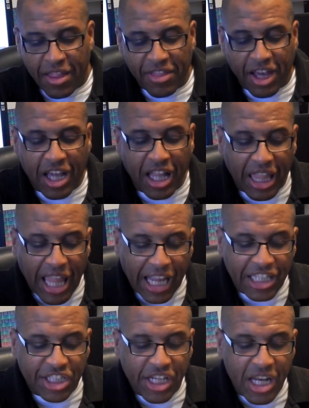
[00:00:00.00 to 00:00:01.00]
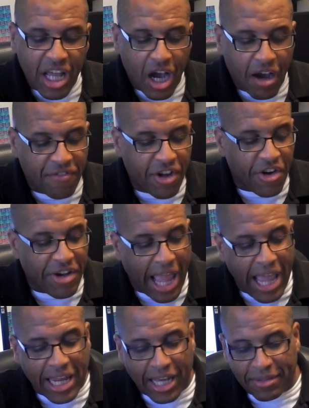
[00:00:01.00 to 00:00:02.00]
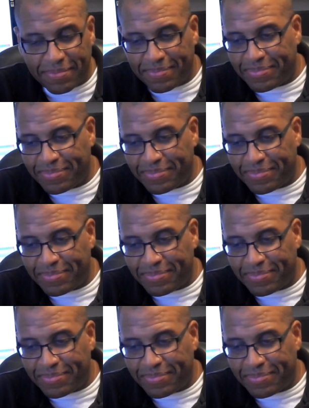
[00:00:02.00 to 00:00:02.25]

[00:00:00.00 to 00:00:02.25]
the collection of your data